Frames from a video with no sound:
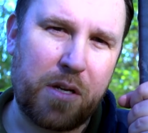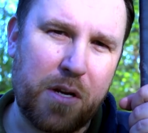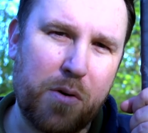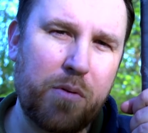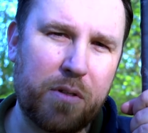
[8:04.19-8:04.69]

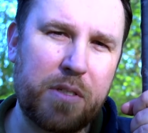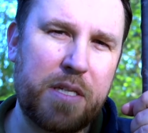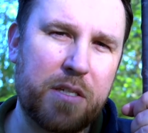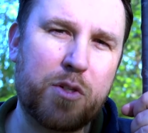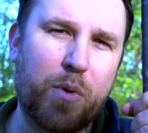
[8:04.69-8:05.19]
You'll
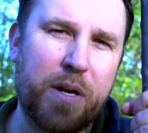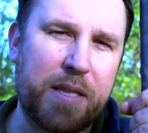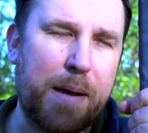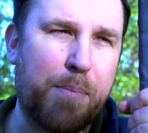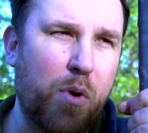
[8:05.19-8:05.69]
need the Shword at
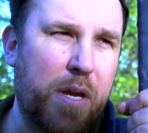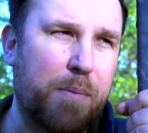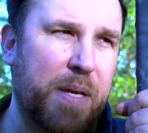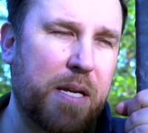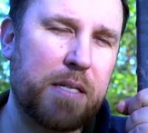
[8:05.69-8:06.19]
that point,
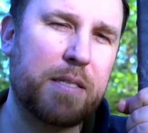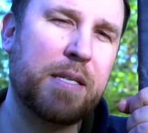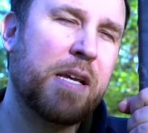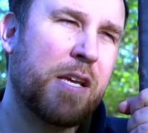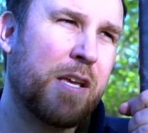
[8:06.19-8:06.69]
because
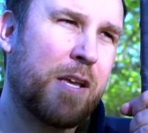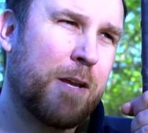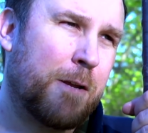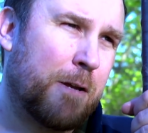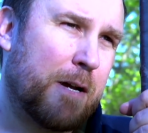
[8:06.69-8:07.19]

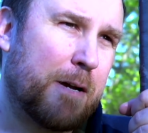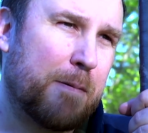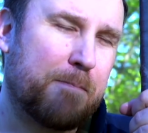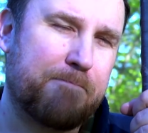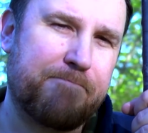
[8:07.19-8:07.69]

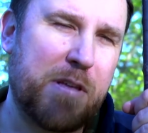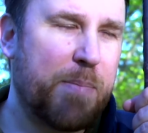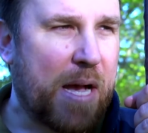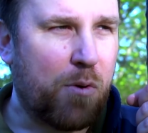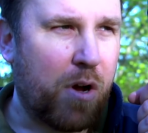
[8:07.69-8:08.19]
the
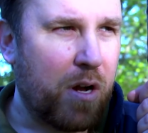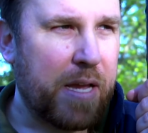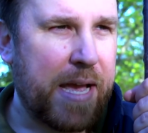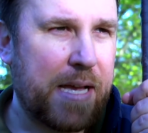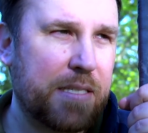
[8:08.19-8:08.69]
Balrog
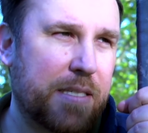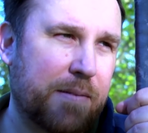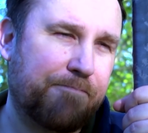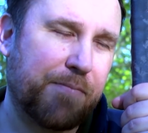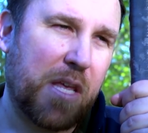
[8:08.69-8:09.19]
has
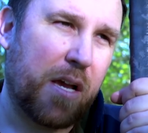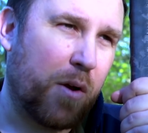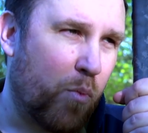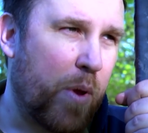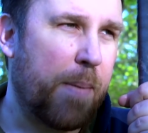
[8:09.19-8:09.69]
a
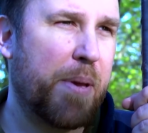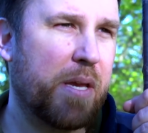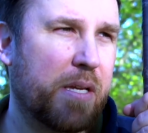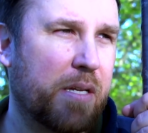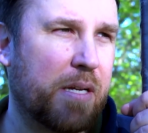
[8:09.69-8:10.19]
whip,
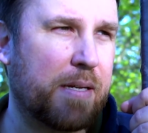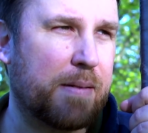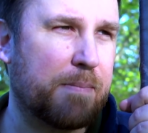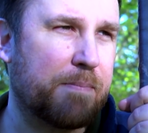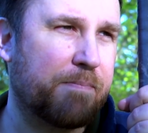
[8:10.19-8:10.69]

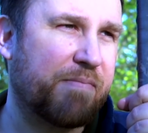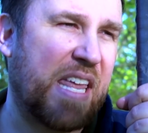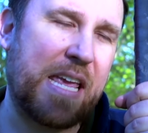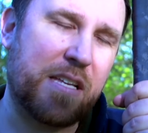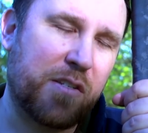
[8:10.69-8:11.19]

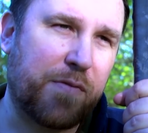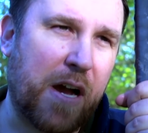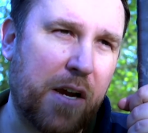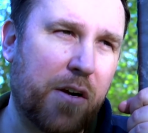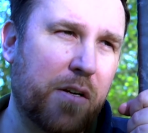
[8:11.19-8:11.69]
and he has
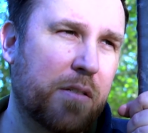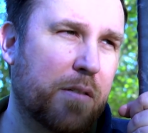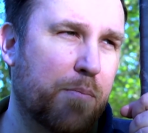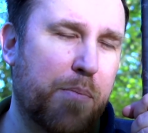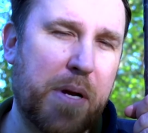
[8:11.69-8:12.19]
fire,
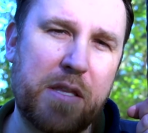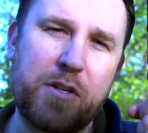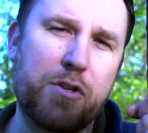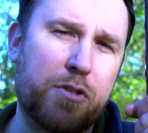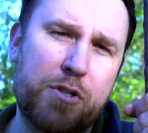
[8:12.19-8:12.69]
but
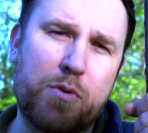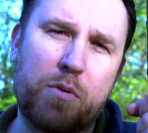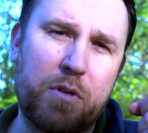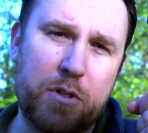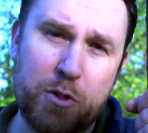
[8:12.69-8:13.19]
your
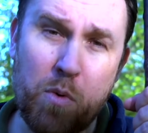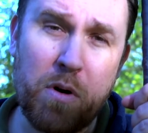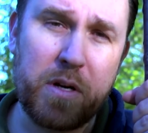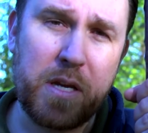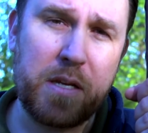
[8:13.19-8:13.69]

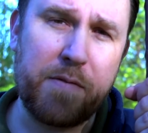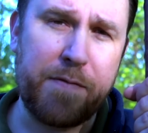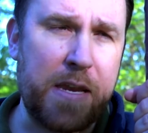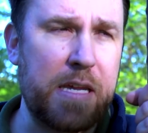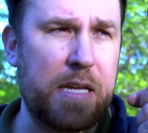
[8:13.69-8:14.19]
Shword can
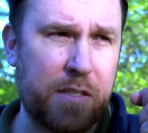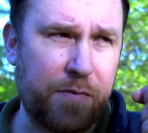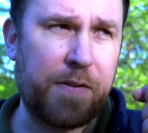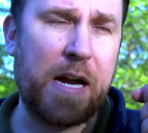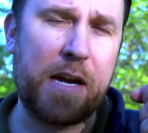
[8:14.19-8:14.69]
defend against
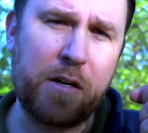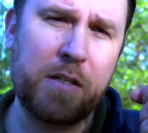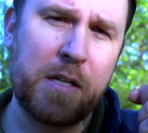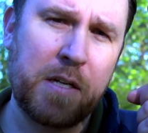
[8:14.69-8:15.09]
fire,